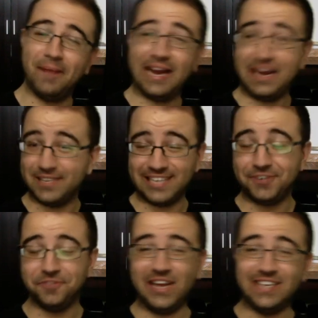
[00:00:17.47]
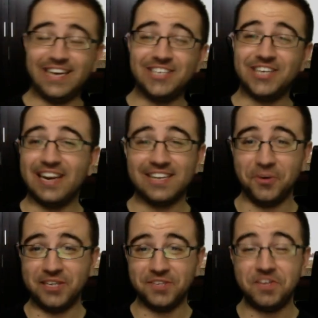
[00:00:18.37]
My name is Andrew Fantasia, and
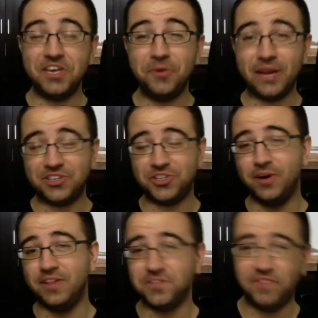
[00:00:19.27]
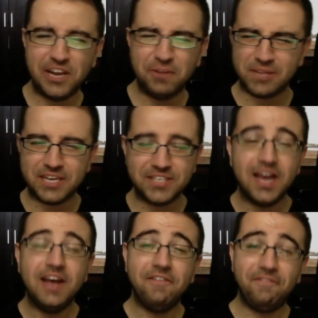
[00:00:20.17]
as always, if you enjoy this video, please
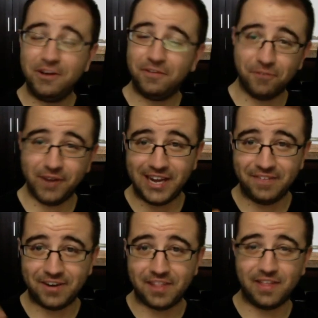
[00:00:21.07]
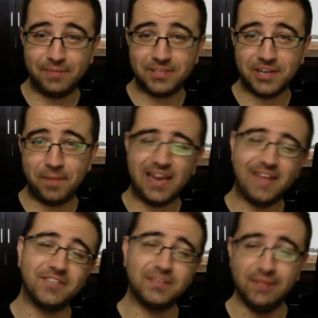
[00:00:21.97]
feel free to give it a thumbs up
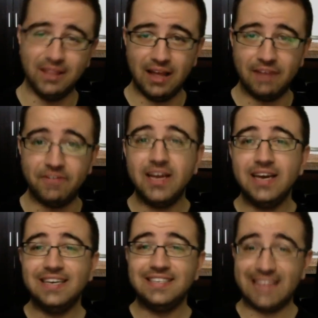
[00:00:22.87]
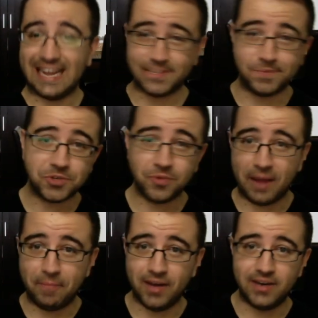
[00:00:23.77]
and give some love to that
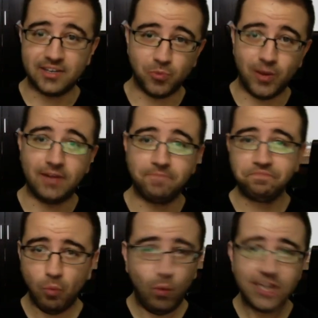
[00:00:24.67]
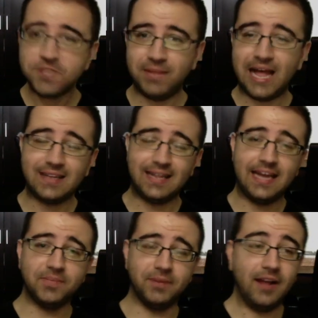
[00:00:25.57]
subscribe button as well. What is Black
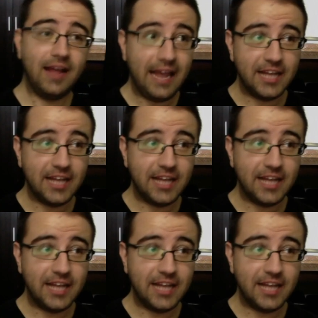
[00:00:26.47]
KLANSMAN?